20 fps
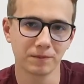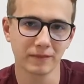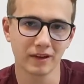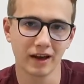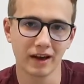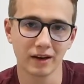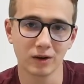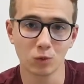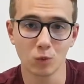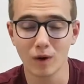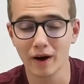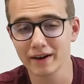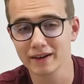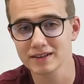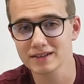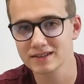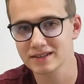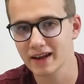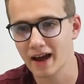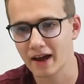And why
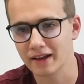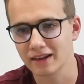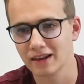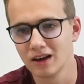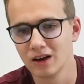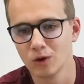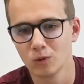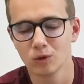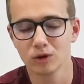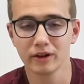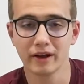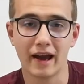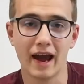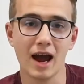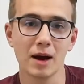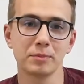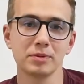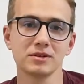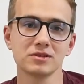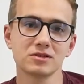is that? Well,
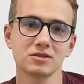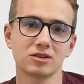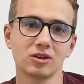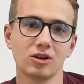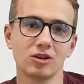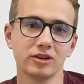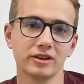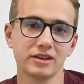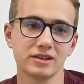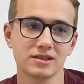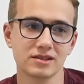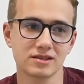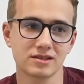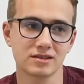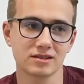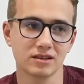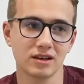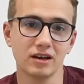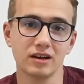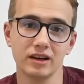app install is